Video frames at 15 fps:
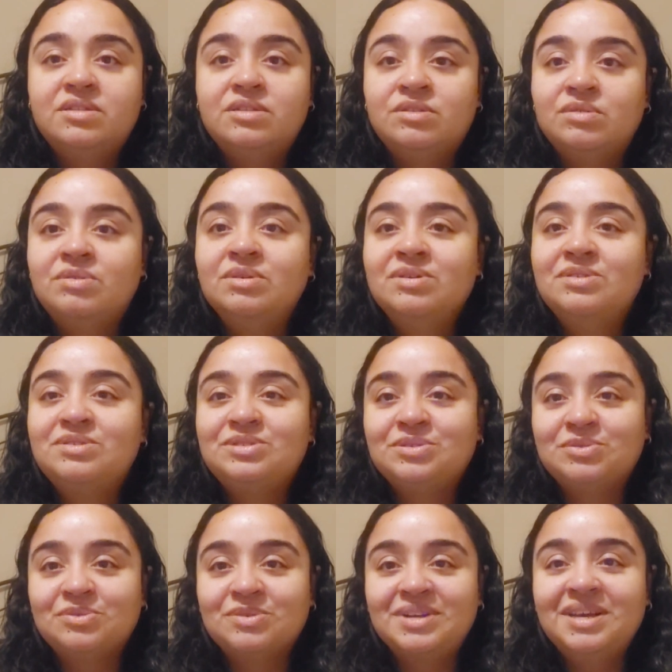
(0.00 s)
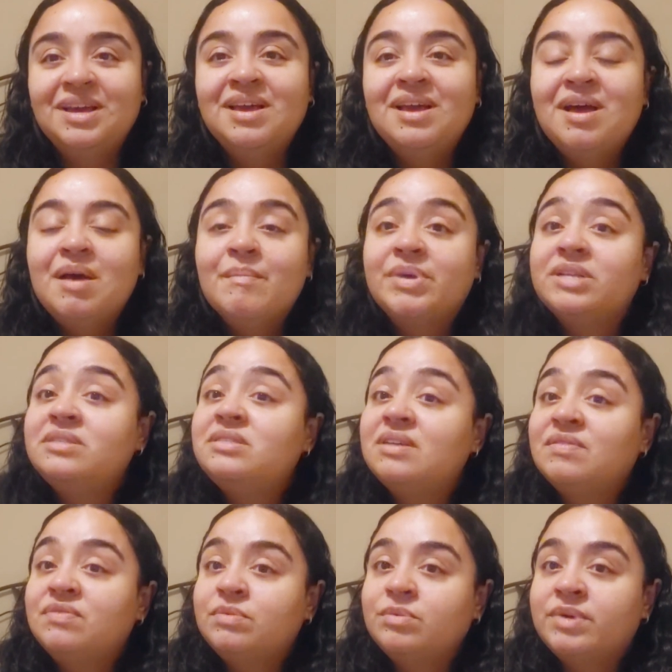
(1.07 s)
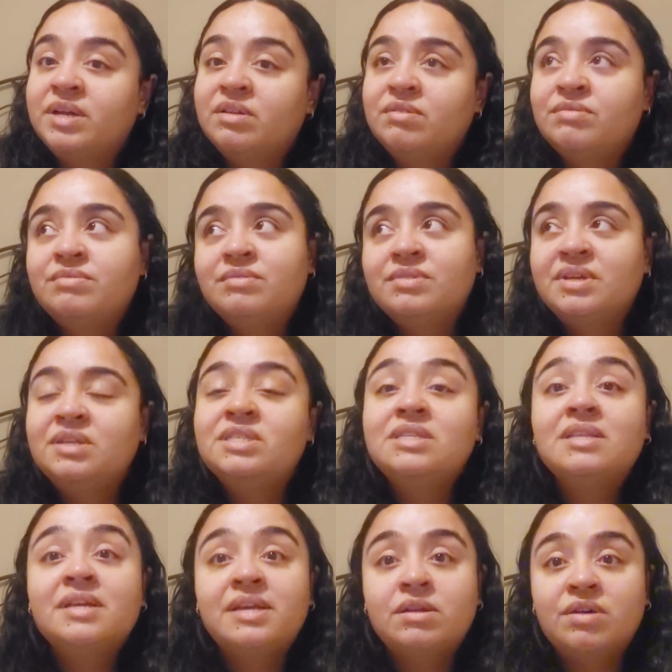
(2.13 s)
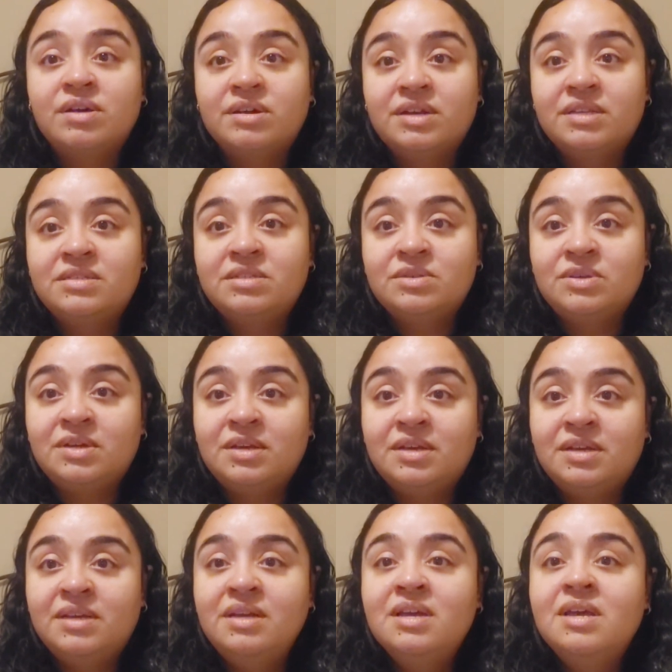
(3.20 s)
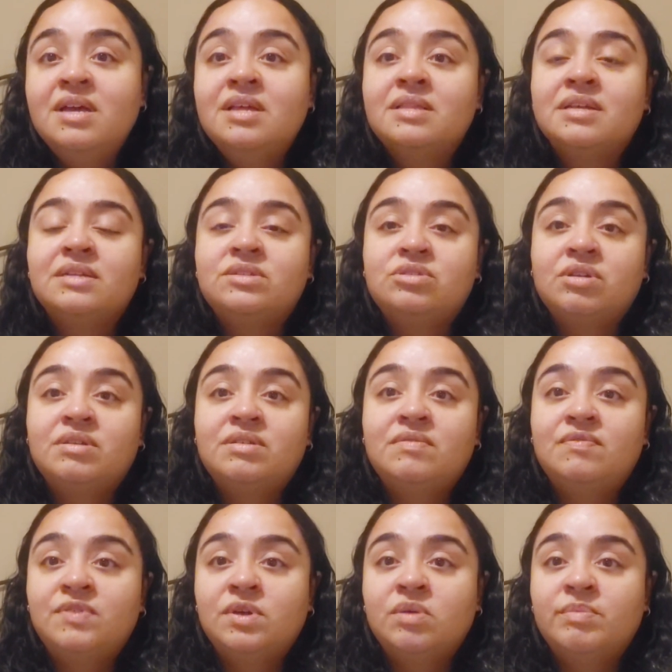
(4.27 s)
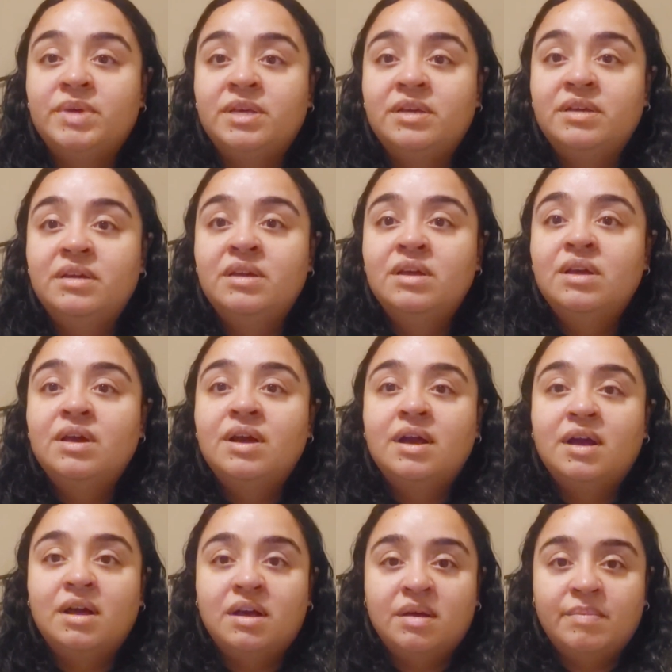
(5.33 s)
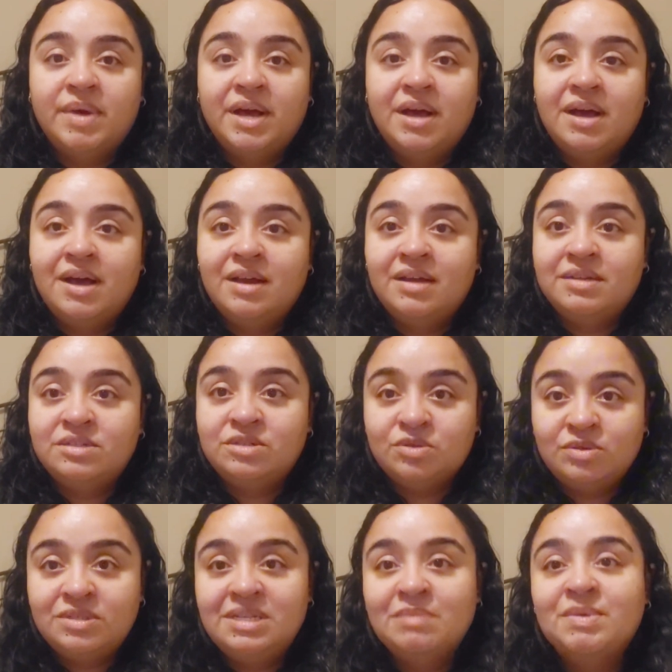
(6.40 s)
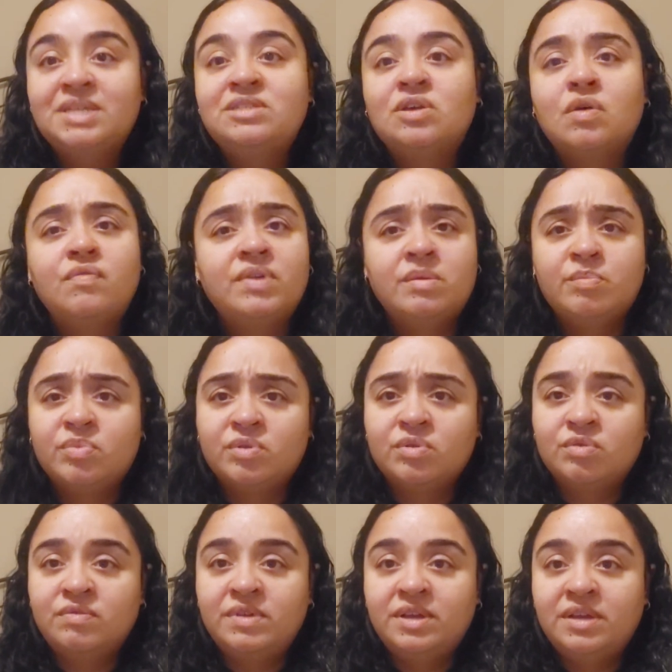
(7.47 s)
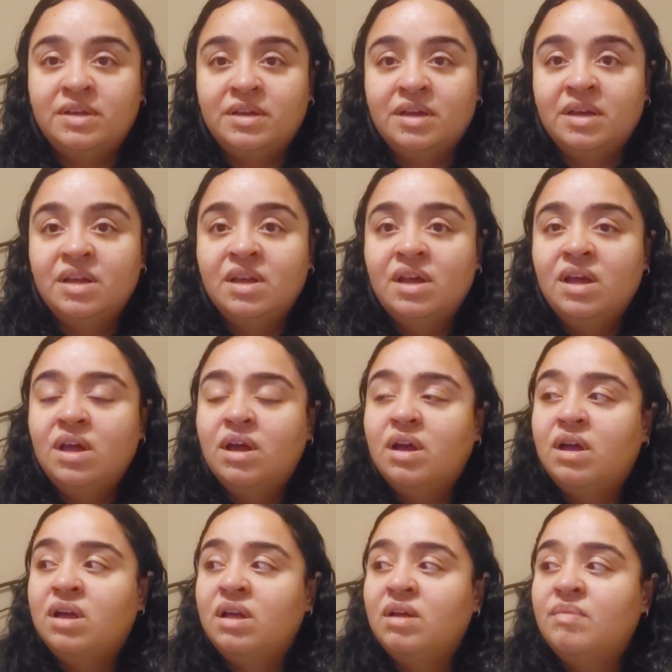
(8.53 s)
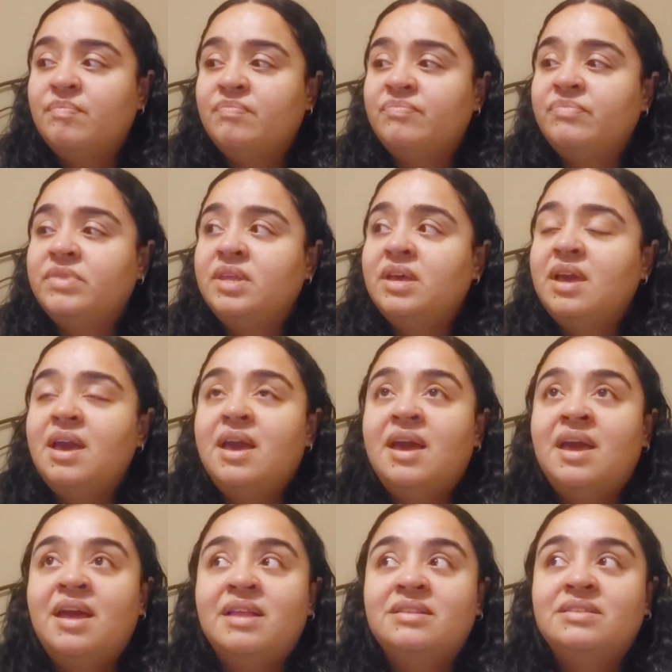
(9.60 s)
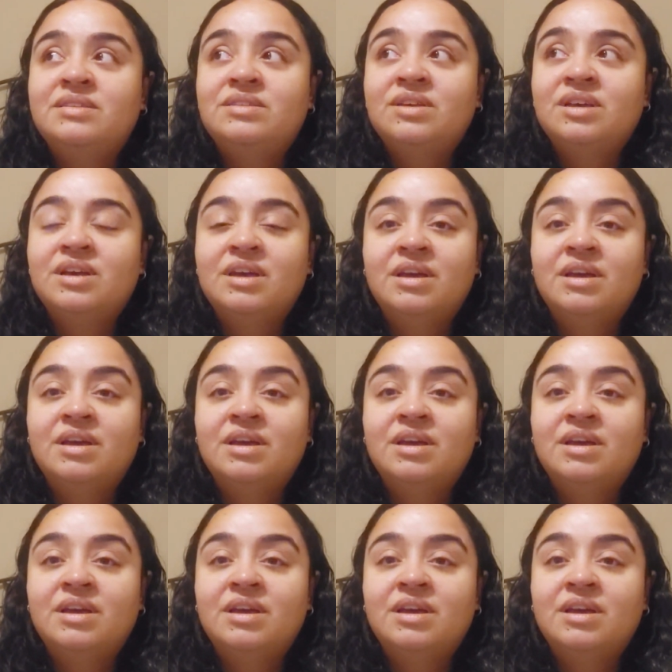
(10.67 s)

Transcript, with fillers: soon, but it's definitely, well, it's late August, okay, that I started filming. Um, I do see myself improving. Um, and